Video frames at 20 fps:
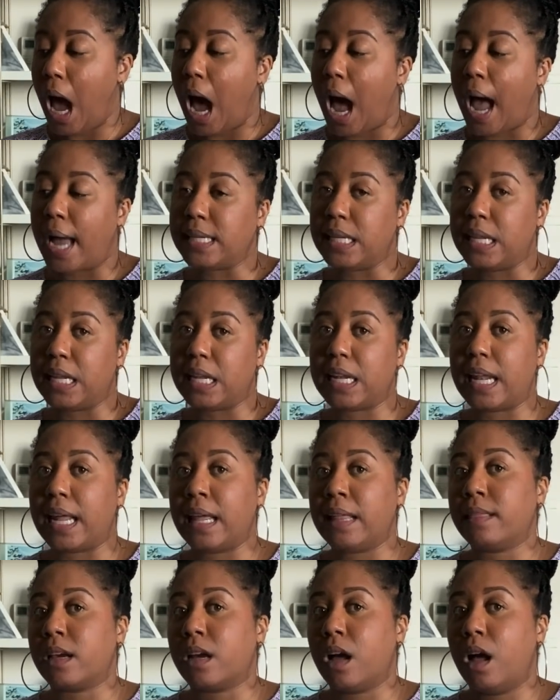I knitted
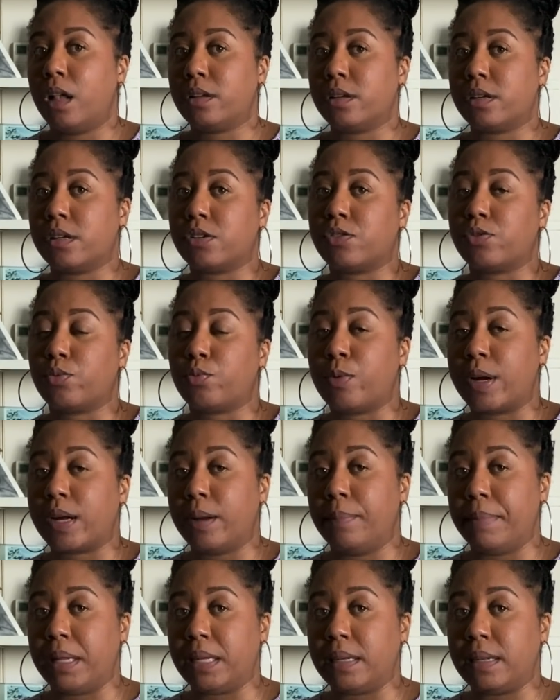in the colors
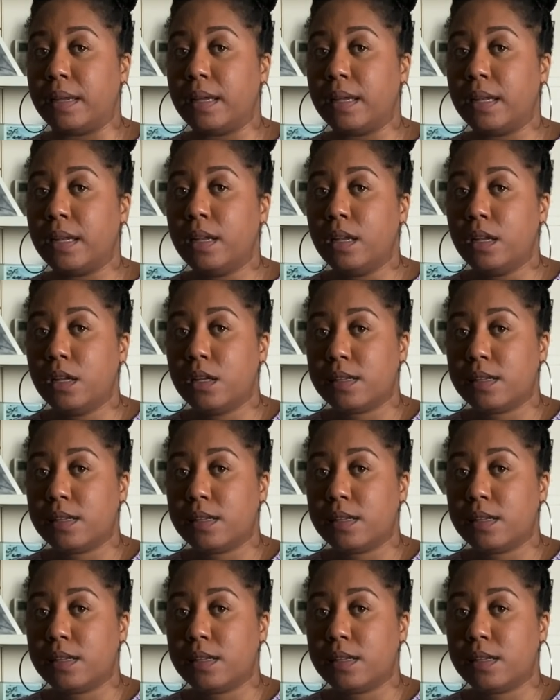recommended.